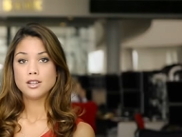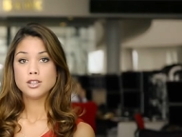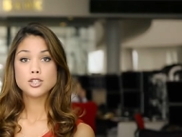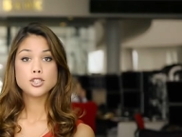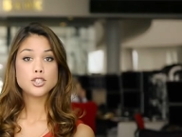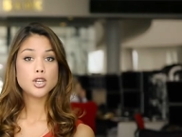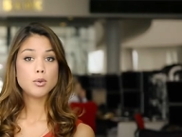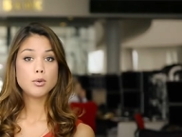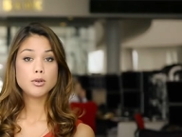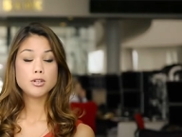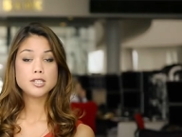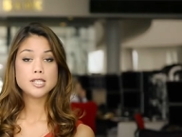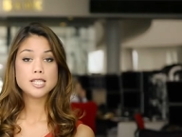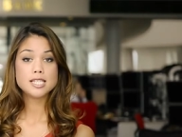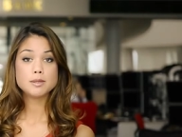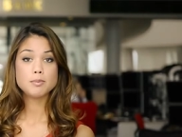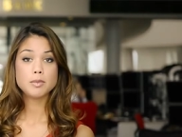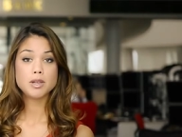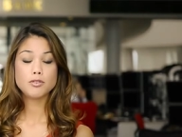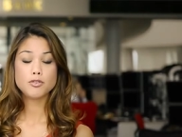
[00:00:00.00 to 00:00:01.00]
So what does
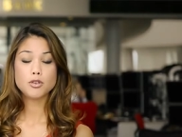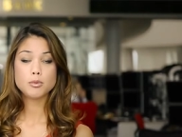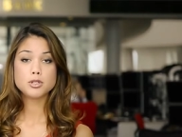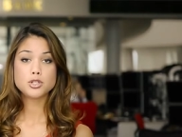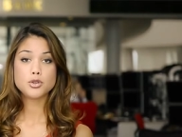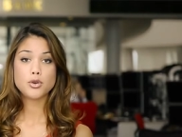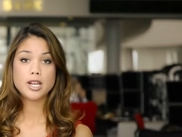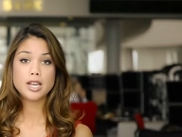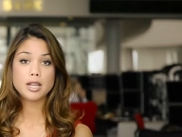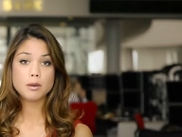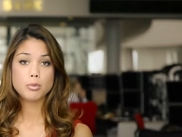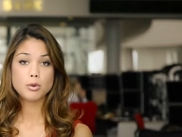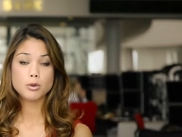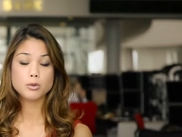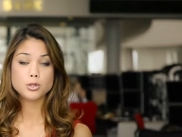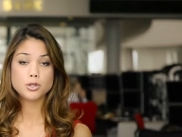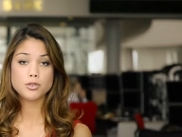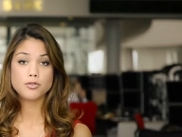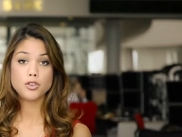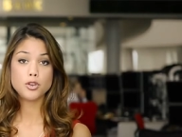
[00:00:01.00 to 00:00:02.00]
this mean from a trading
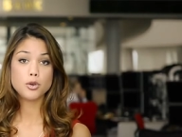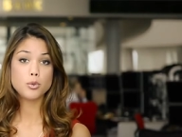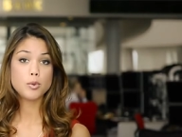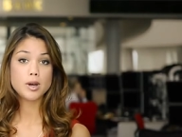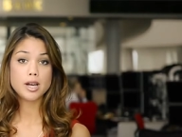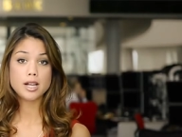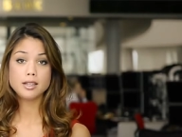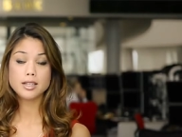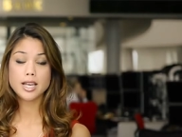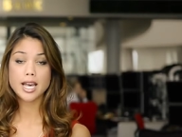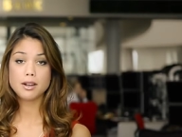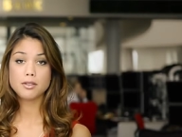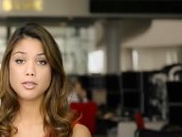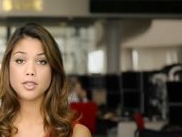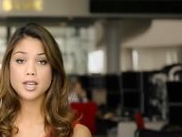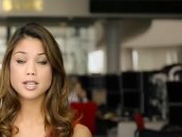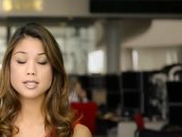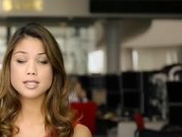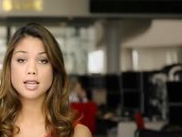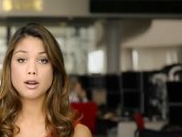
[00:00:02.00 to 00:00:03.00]
point of view? Well,
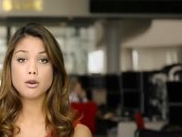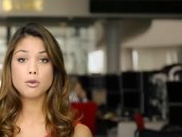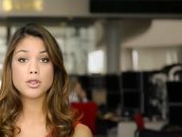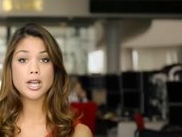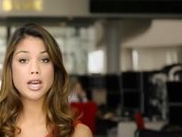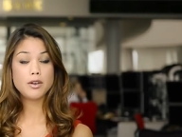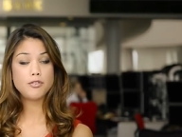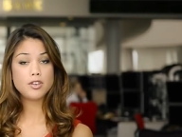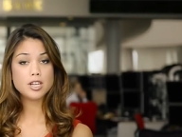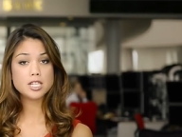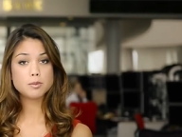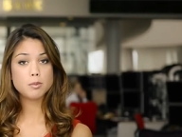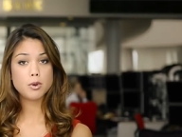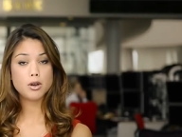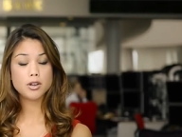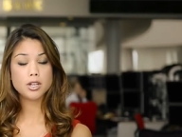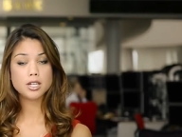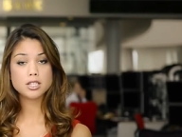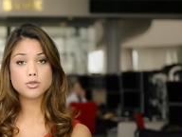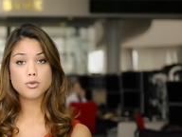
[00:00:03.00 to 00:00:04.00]
Ken thinks that on the FX
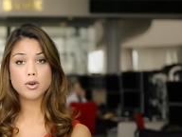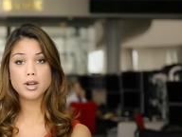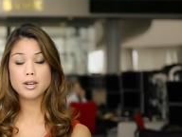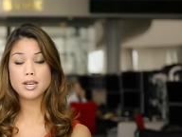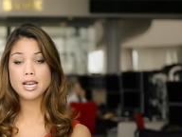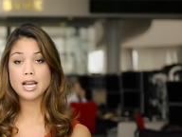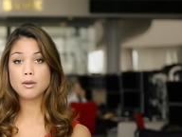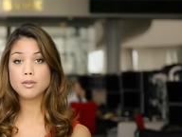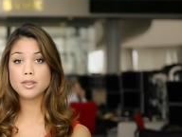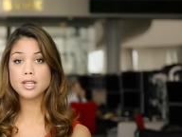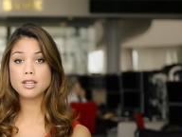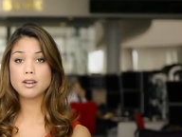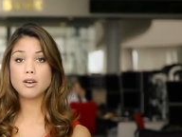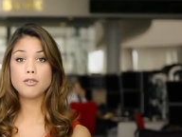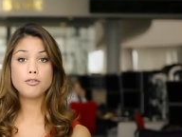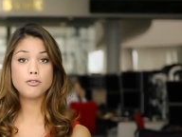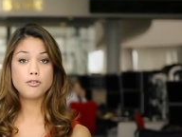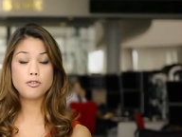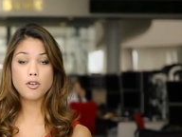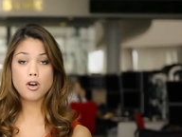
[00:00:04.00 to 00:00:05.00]
markets right now, there
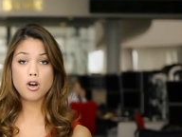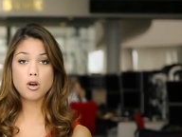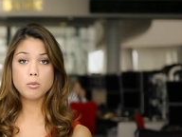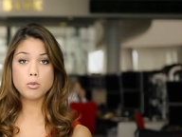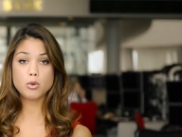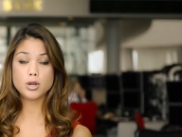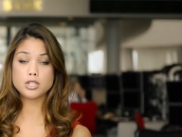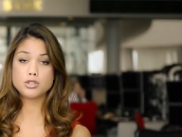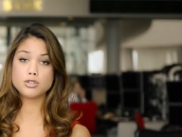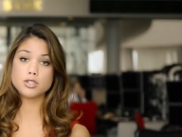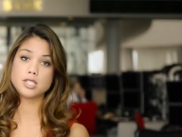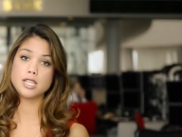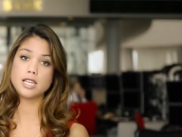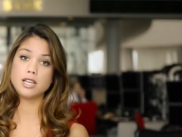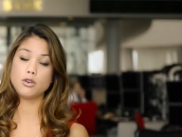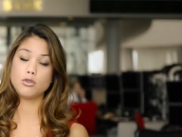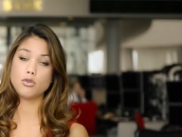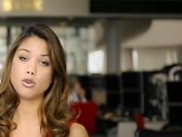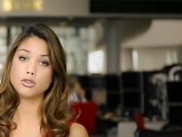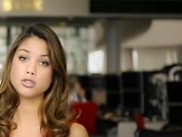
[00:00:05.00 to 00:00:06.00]
are far more
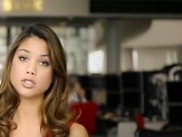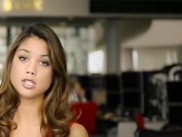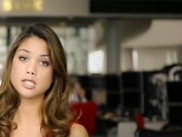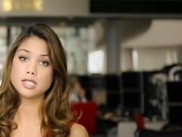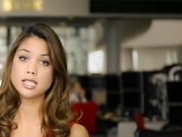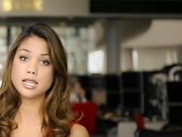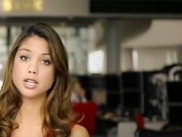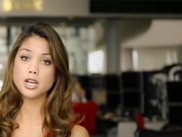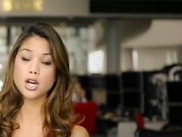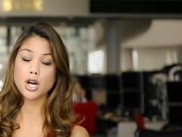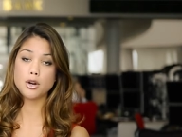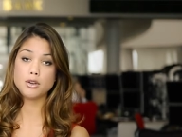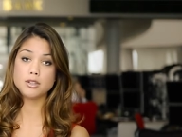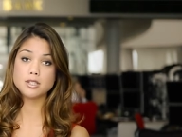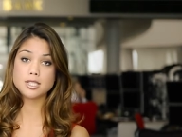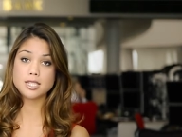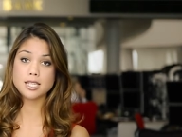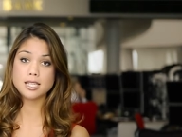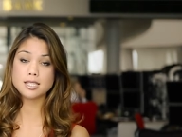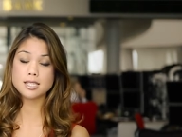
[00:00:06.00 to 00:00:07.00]
interesting crosses and
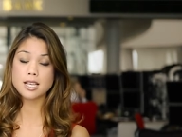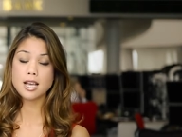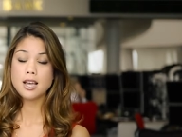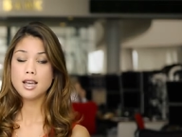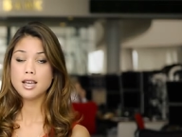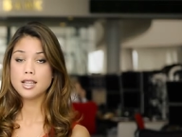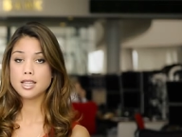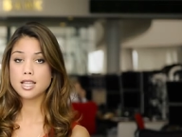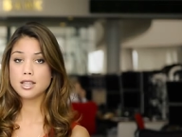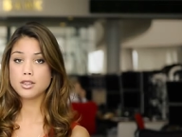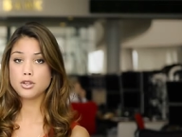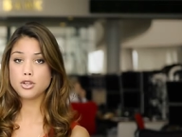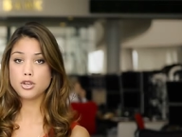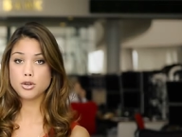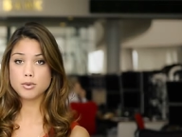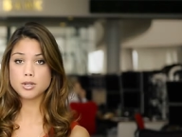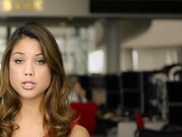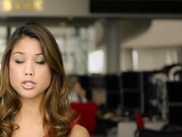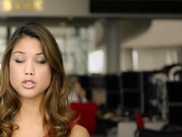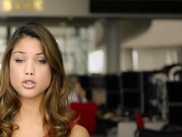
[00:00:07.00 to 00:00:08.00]
currencies than the
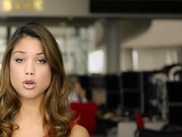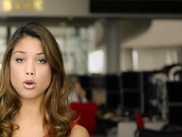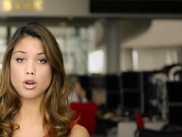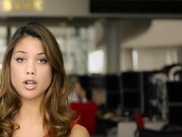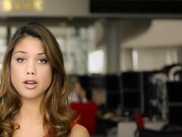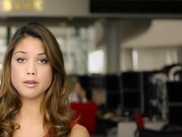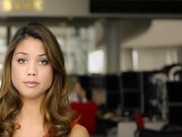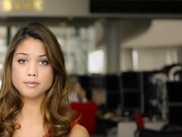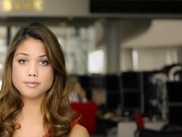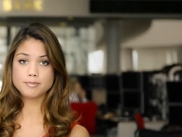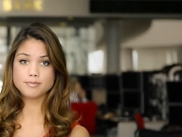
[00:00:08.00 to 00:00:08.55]
US dollar.